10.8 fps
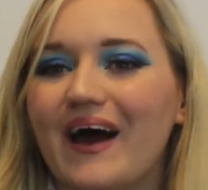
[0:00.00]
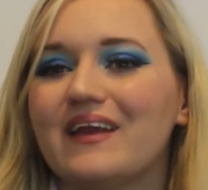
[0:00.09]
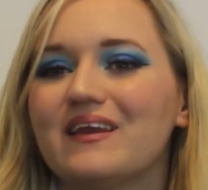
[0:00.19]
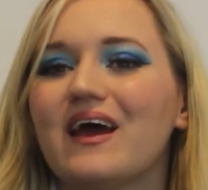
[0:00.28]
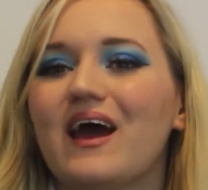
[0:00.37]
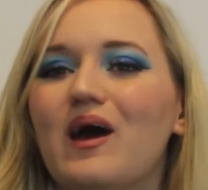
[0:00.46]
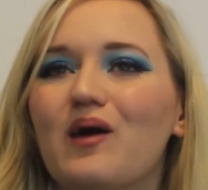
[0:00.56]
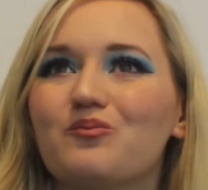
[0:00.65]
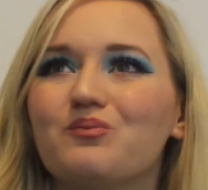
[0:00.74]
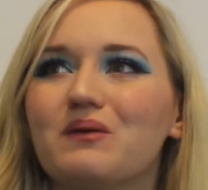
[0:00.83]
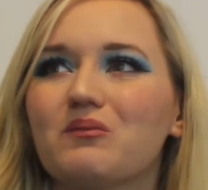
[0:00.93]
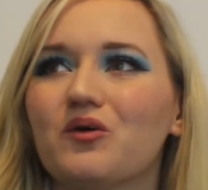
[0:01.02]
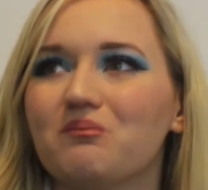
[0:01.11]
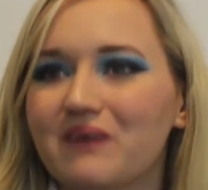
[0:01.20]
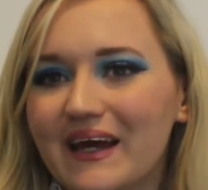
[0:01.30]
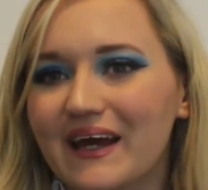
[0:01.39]
and be
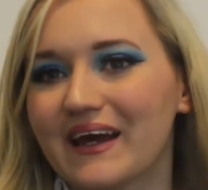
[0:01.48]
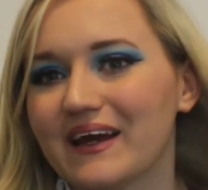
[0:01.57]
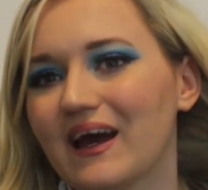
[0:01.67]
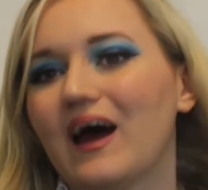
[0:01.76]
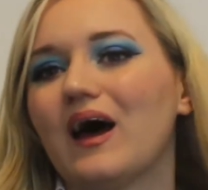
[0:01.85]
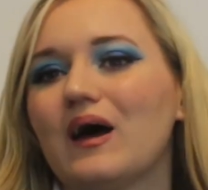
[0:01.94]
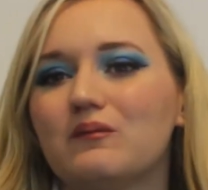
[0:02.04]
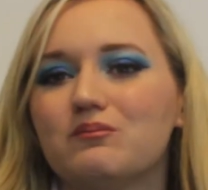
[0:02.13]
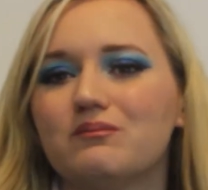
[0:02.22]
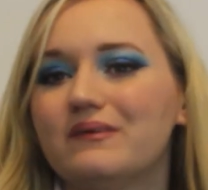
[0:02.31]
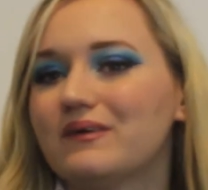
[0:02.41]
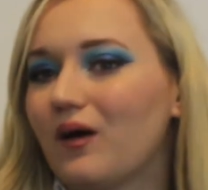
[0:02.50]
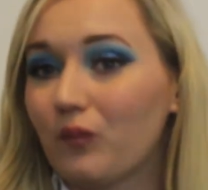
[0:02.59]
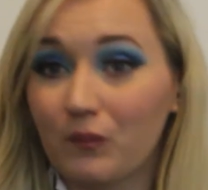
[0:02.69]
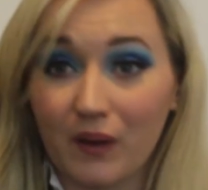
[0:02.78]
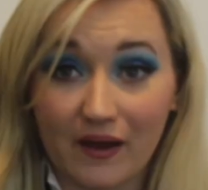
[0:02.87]
more me.
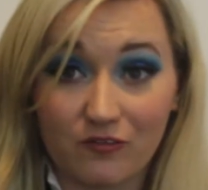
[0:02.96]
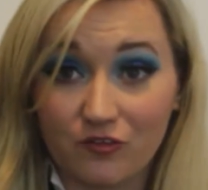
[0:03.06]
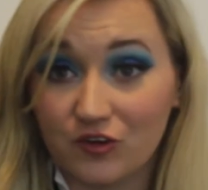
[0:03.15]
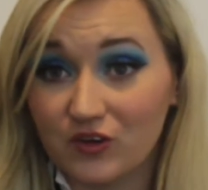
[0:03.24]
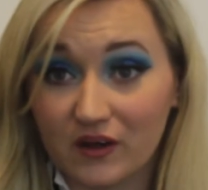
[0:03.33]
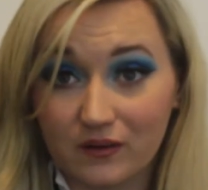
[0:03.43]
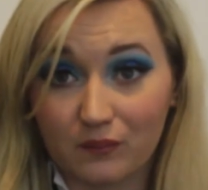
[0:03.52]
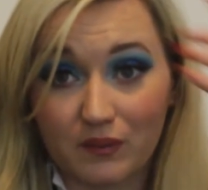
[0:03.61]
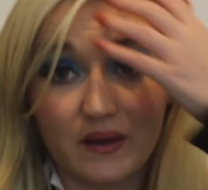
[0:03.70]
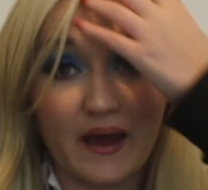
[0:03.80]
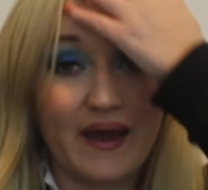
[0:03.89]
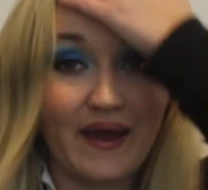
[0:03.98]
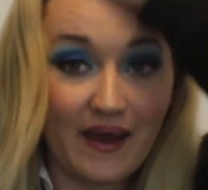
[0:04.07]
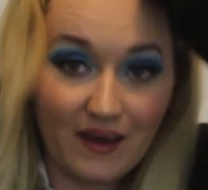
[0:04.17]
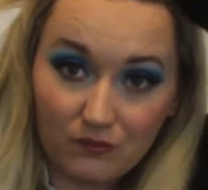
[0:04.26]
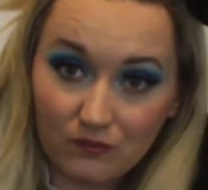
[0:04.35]
We might have a few change ups in the
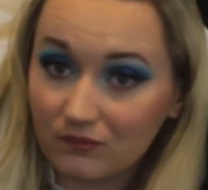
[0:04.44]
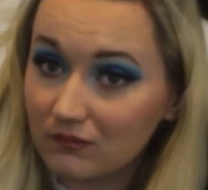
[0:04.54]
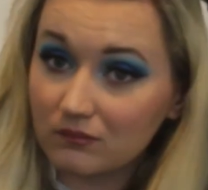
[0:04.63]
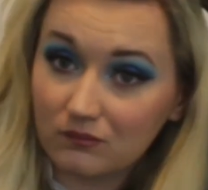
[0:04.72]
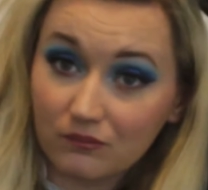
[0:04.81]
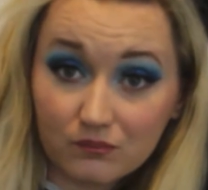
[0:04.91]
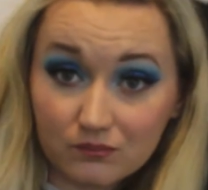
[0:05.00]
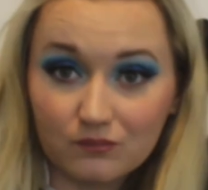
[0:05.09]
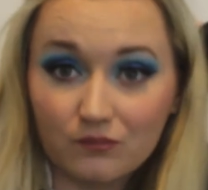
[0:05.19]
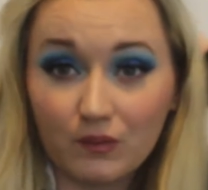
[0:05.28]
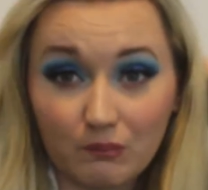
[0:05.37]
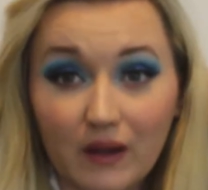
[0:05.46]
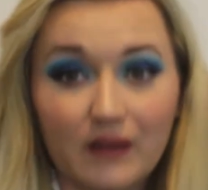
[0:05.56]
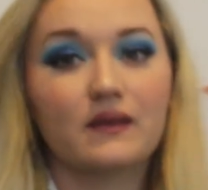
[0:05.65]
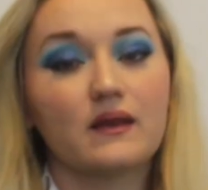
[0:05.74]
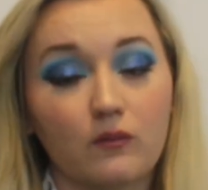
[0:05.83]
hair, we
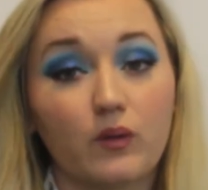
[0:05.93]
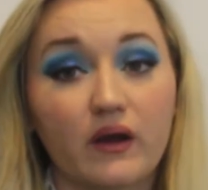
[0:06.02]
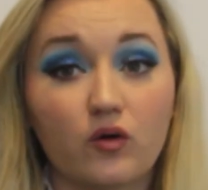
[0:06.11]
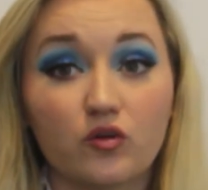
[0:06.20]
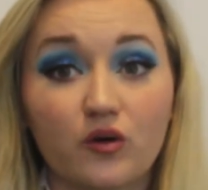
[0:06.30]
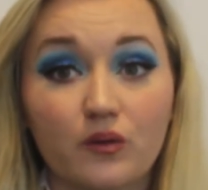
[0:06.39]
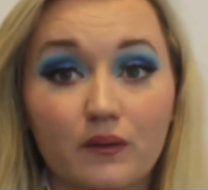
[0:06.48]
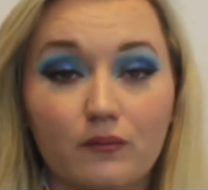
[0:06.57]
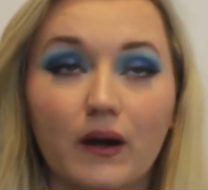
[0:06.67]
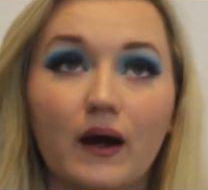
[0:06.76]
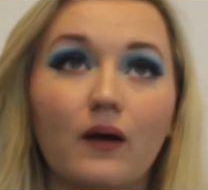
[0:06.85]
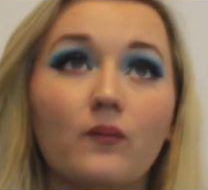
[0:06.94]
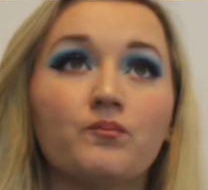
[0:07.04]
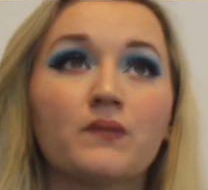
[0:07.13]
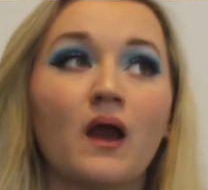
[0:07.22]
might see a wig or two as well.